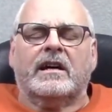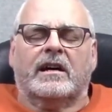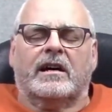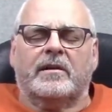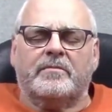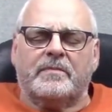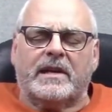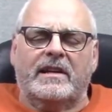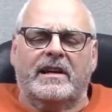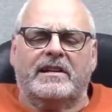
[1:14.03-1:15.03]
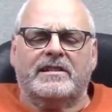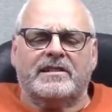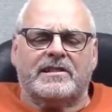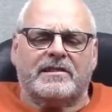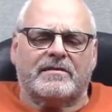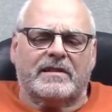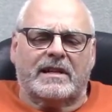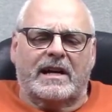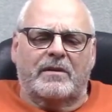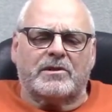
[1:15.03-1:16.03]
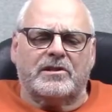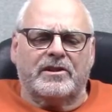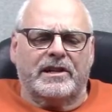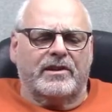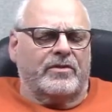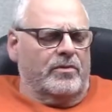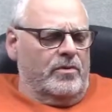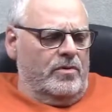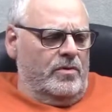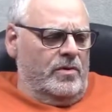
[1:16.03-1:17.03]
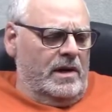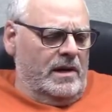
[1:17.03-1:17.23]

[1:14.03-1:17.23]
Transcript: And that is, I was looking through